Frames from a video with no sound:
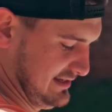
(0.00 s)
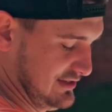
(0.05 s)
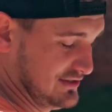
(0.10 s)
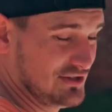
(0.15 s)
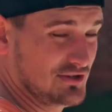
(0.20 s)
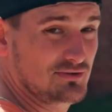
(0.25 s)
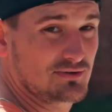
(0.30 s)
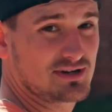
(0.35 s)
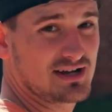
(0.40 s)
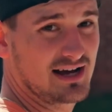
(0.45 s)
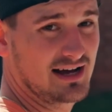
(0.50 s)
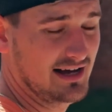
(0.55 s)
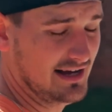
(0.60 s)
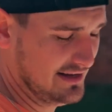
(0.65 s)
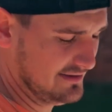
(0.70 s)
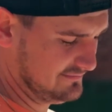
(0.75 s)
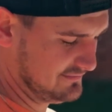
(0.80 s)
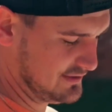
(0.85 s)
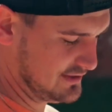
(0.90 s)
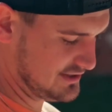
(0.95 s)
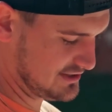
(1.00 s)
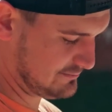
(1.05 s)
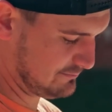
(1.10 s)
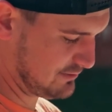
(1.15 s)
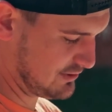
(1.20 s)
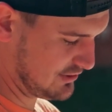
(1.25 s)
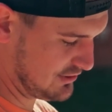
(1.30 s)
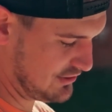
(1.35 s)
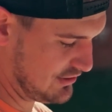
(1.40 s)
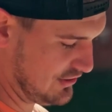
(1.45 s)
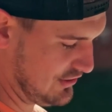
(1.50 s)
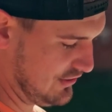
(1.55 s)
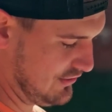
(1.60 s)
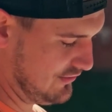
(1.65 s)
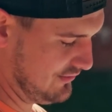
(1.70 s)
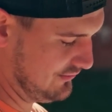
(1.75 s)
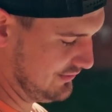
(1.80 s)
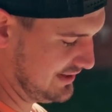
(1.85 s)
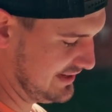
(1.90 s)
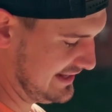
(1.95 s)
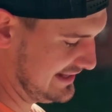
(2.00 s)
UConn versus Purdue.